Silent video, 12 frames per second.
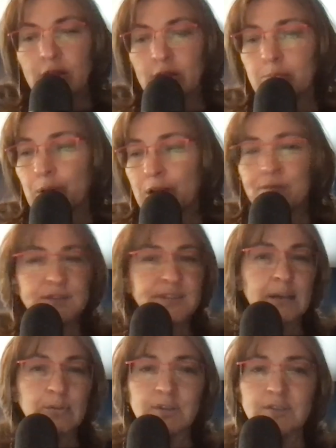of the breakfast
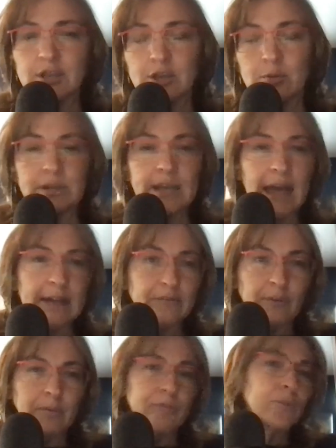sandwiches that you would get
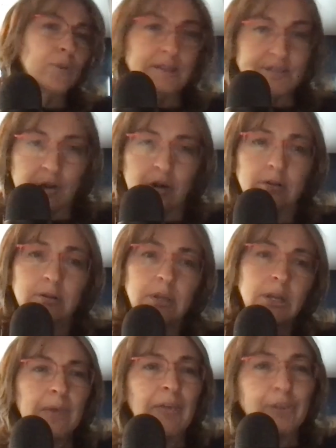from a freezer
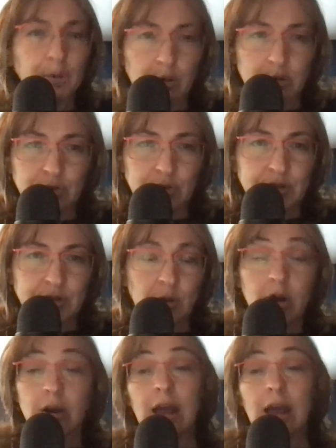at the grocery store.